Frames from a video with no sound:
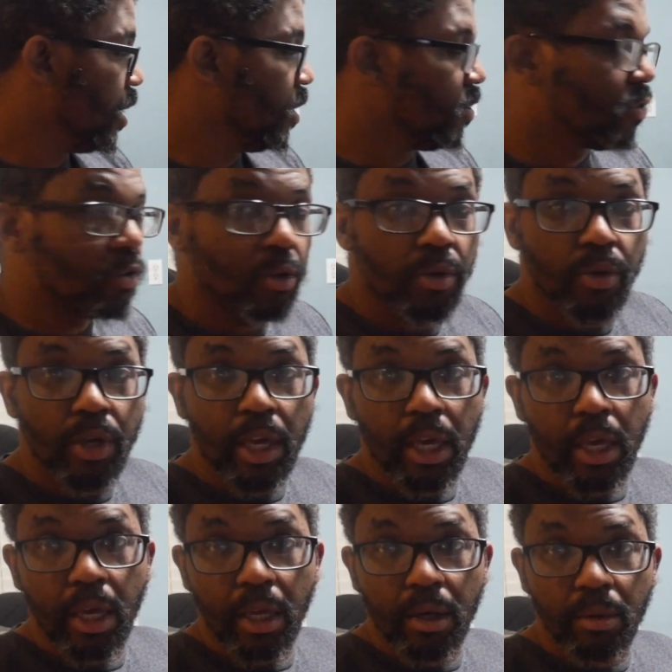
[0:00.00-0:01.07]
So you
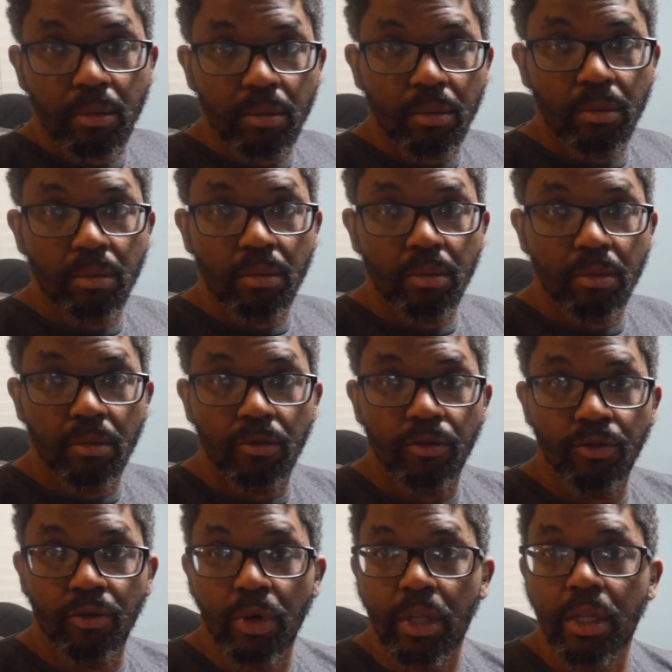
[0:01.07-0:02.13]
can't
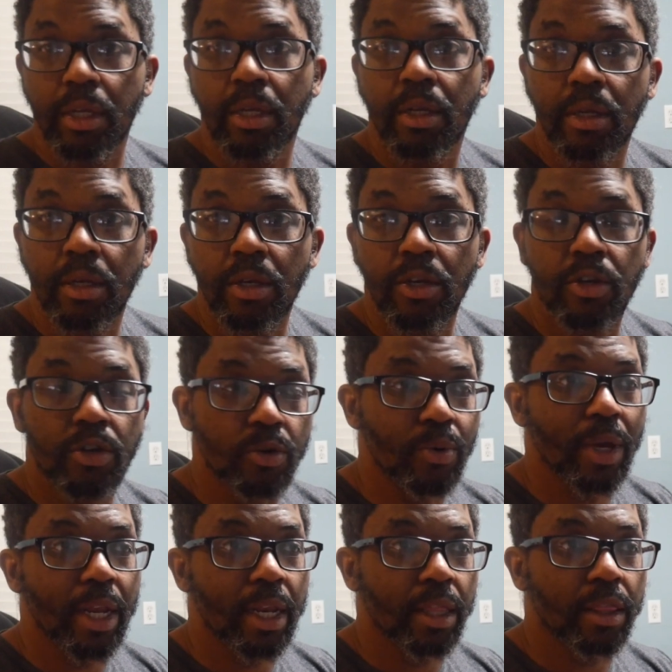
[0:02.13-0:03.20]
really do
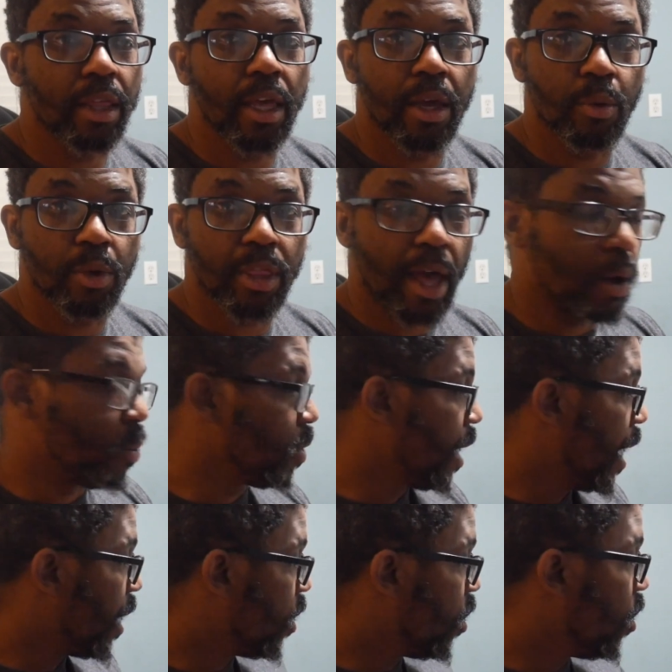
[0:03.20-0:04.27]
anything without what
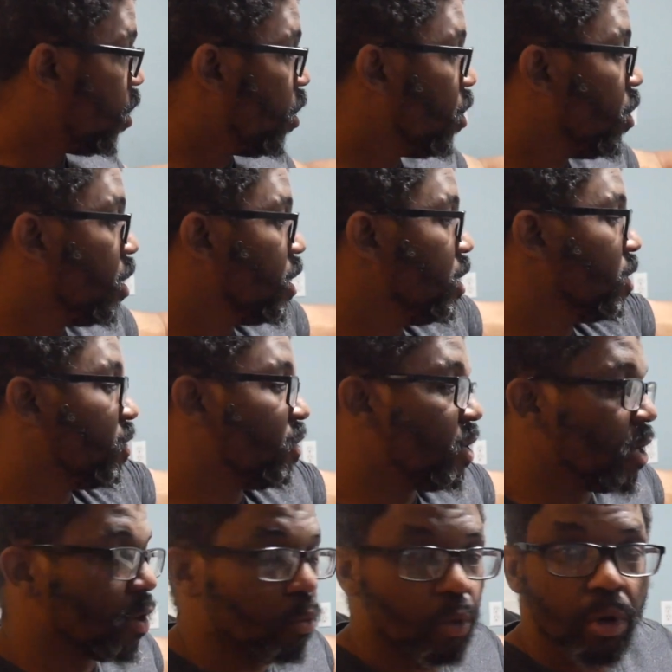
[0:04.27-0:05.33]
I call your
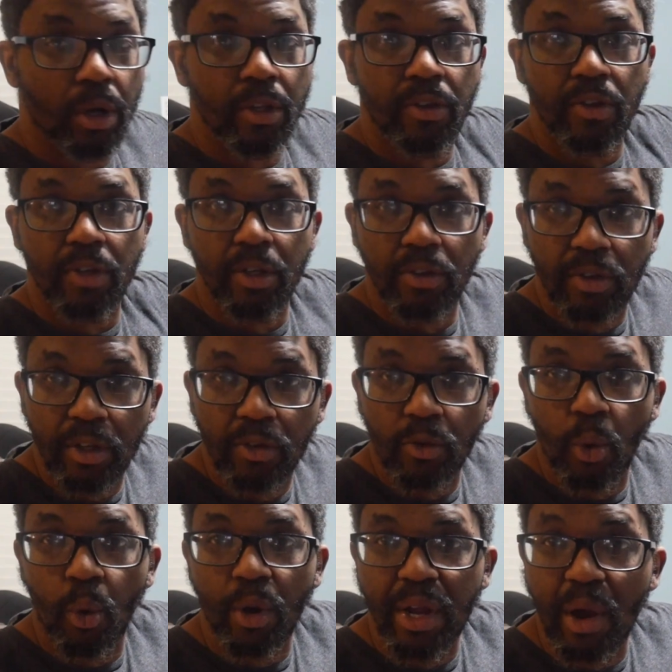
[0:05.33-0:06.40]
tier 1 seasonings
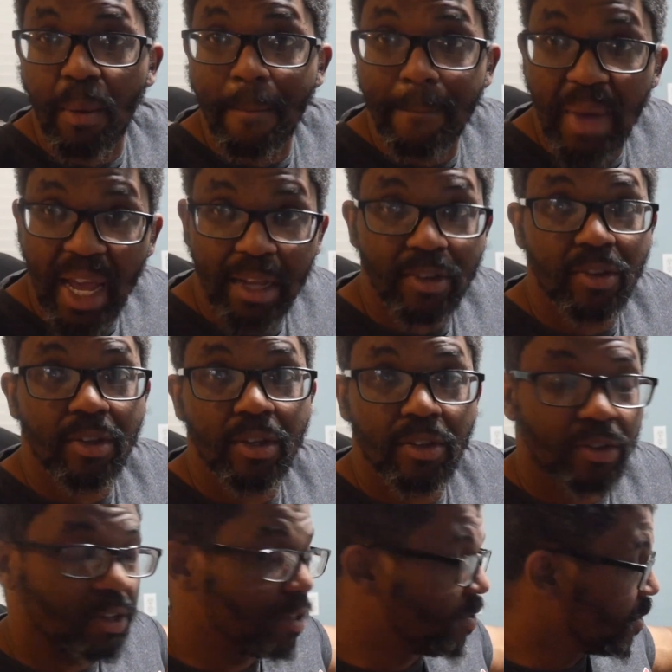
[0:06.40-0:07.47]
or your base
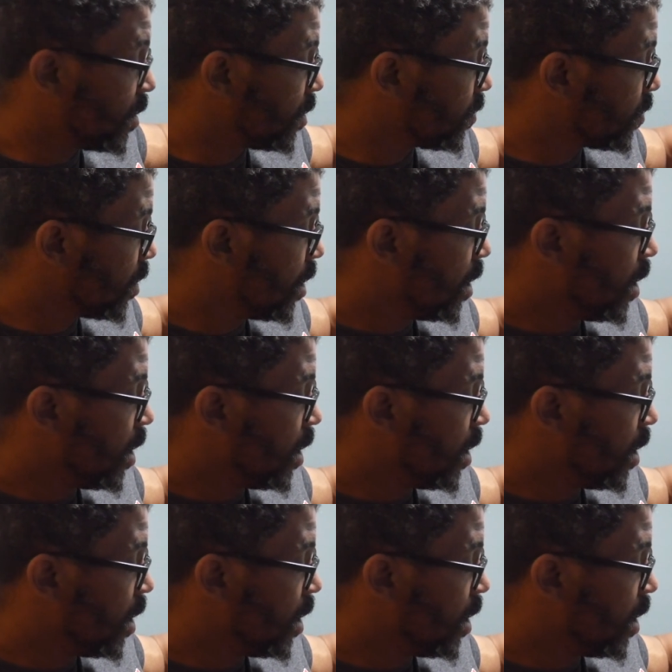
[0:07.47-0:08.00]
seasonings.